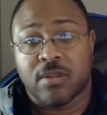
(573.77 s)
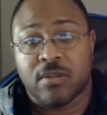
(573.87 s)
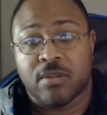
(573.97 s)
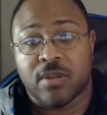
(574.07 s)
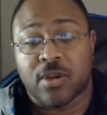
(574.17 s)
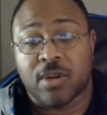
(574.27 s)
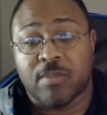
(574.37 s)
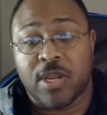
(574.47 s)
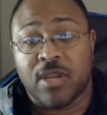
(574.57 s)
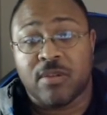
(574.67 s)
there going to
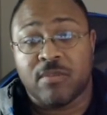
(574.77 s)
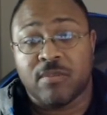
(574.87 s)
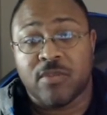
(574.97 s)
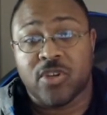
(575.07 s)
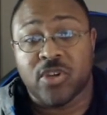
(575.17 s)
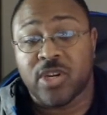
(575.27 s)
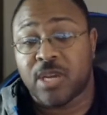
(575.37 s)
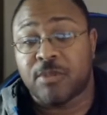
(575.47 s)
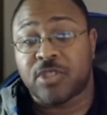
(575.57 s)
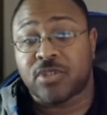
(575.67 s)
be good
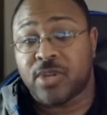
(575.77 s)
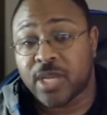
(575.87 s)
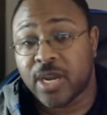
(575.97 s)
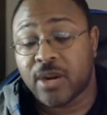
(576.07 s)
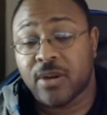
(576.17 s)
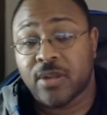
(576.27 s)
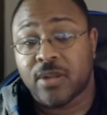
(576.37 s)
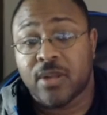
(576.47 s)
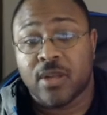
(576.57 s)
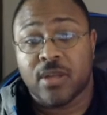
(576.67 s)
chemistry there?
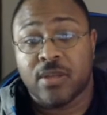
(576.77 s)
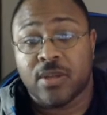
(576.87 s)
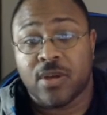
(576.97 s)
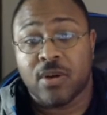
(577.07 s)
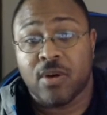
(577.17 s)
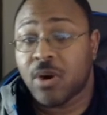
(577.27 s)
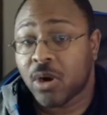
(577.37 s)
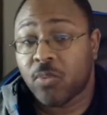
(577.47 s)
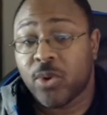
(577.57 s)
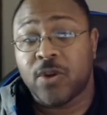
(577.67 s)
You know,
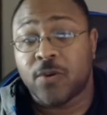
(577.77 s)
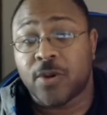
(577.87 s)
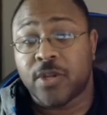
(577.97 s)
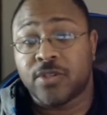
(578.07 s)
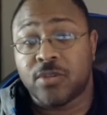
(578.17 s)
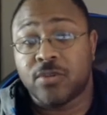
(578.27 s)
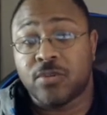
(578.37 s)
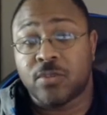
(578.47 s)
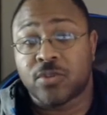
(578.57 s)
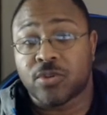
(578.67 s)
are we going
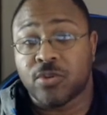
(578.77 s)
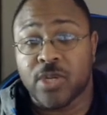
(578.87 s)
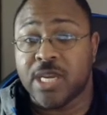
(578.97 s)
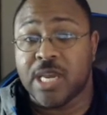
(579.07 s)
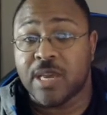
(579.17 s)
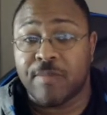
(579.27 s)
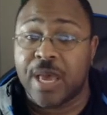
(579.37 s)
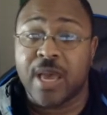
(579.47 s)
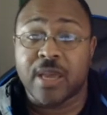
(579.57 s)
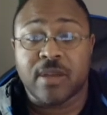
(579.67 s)
to truly get
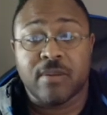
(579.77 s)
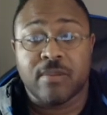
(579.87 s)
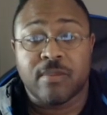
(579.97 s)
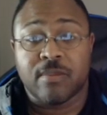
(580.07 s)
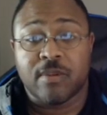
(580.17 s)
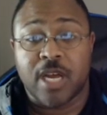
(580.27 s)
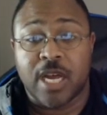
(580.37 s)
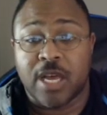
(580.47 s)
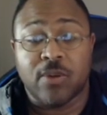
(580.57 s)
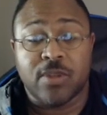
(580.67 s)
back a
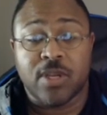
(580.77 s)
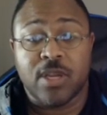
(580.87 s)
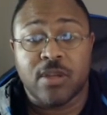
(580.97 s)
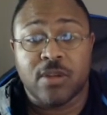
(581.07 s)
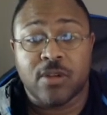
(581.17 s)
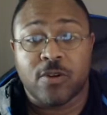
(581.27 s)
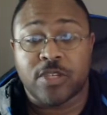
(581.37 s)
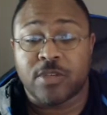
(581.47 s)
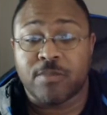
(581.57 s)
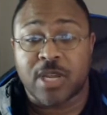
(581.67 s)
healthy
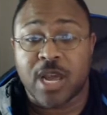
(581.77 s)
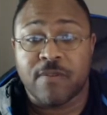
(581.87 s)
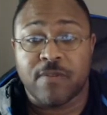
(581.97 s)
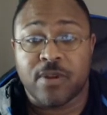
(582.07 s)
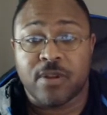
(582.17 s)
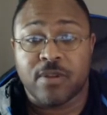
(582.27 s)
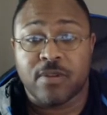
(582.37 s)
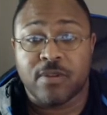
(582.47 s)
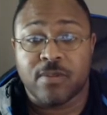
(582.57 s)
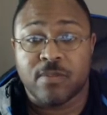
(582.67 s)
Christian McCaffrey?
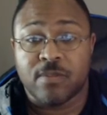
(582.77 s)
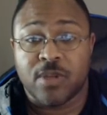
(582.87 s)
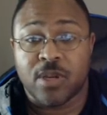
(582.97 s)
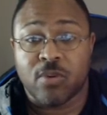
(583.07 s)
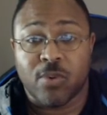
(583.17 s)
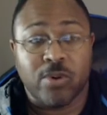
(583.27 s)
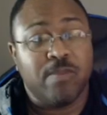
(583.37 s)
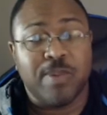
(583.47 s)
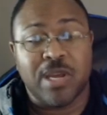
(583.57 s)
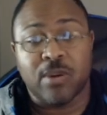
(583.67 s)
You know, will he
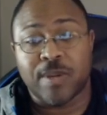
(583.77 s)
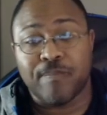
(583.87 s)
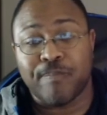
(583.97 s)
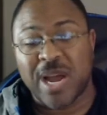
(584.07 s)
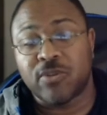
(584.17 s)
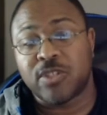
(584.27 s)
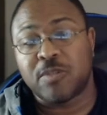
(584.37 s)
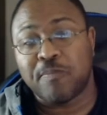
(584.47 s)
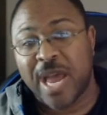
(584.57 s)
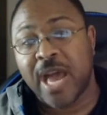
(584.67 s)
be able to bounce
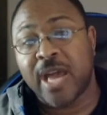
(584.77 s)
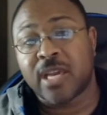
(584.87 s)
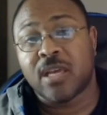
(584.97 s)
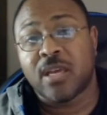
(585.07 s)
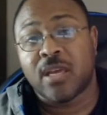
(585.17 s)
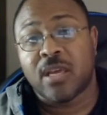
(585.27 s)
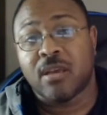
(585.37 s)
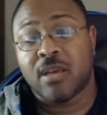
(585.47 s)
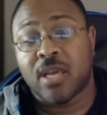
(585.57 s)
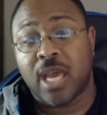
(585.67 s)
back
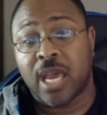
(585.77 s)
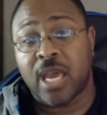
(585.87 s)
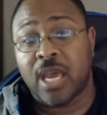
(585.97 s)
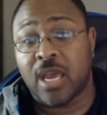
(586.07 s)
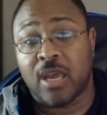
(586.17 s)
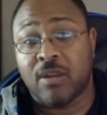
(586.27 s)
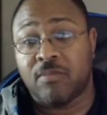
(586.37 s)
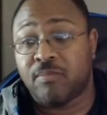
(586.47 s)
and